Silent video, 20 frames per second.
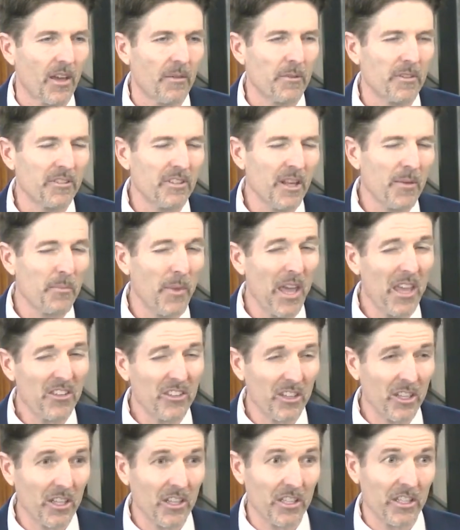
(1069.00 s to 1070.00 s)
And isn't that
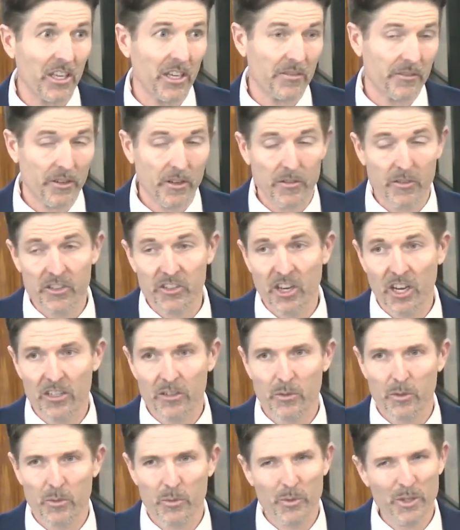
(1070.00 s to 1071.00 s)
basically it? Fear of
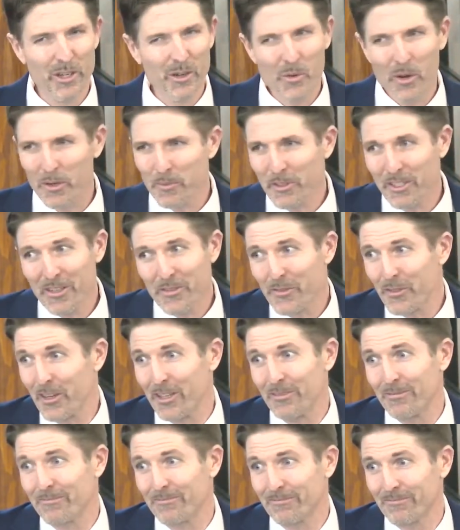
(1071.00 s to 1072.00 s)
rejection. We don't want to be
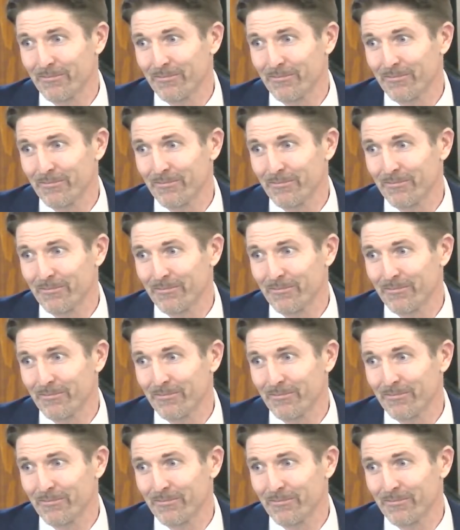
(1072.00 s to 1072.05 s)
different.